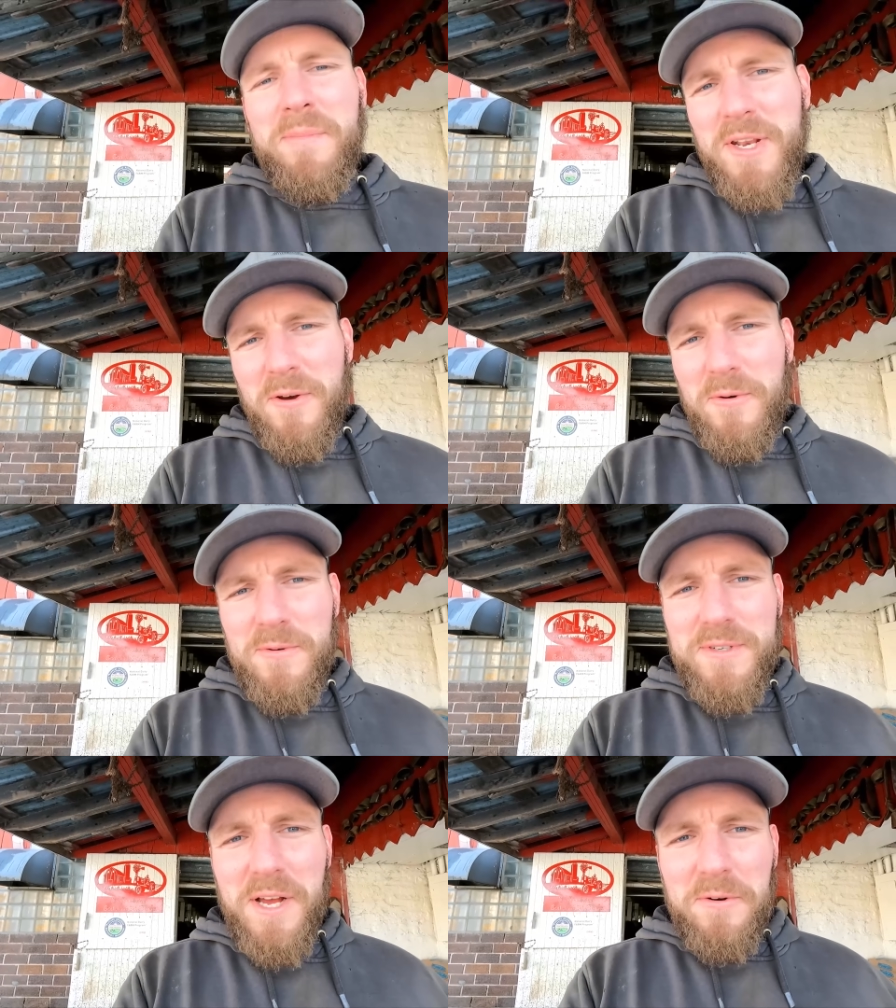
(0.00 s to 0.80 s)
Let me
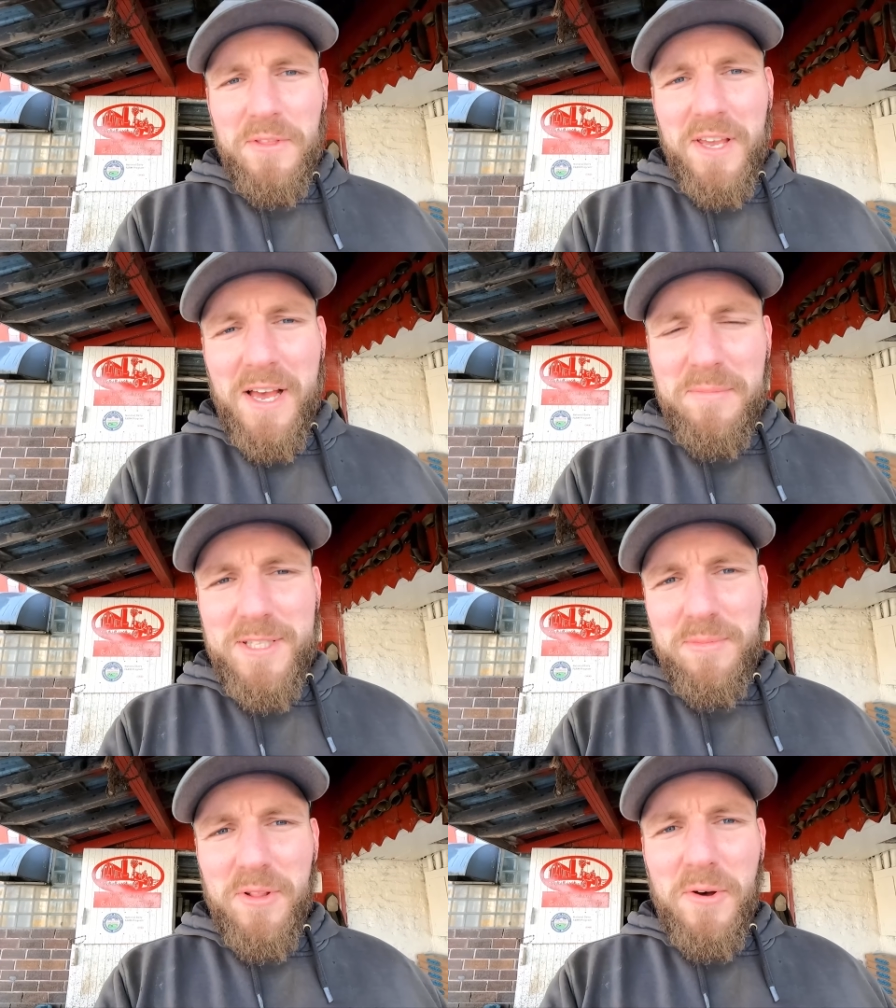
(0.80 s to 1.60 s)
know down in the
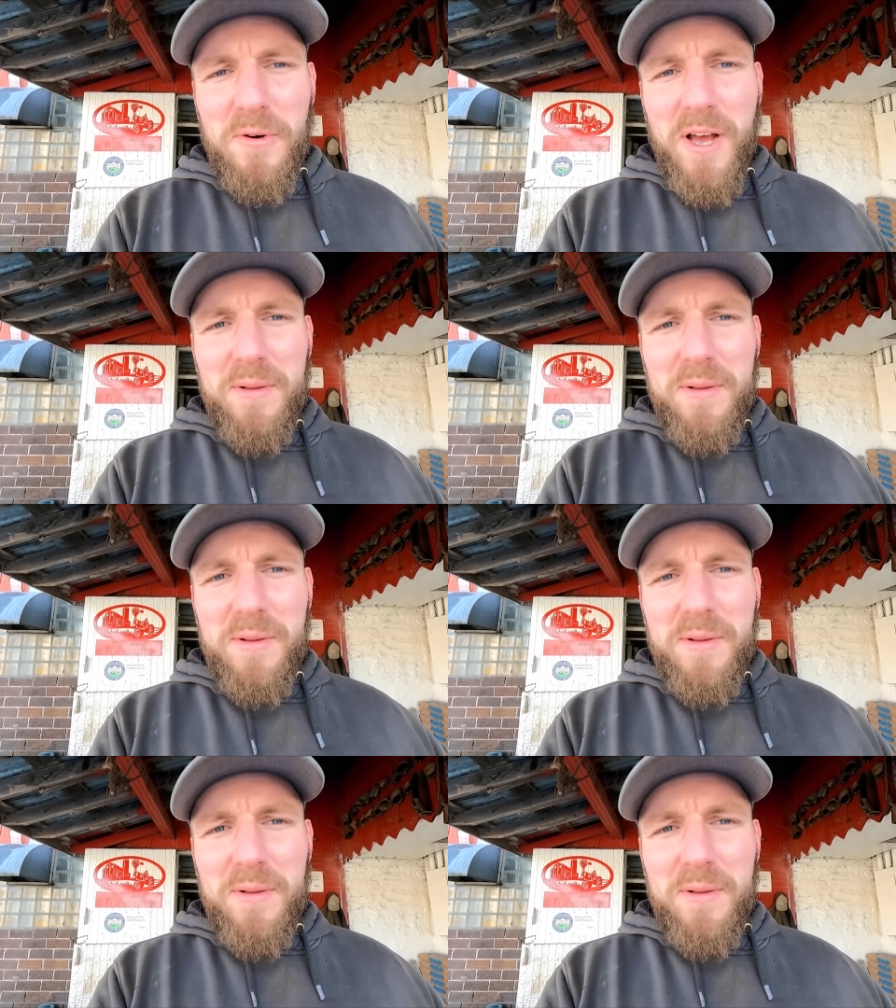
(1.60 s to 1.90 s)
comments below.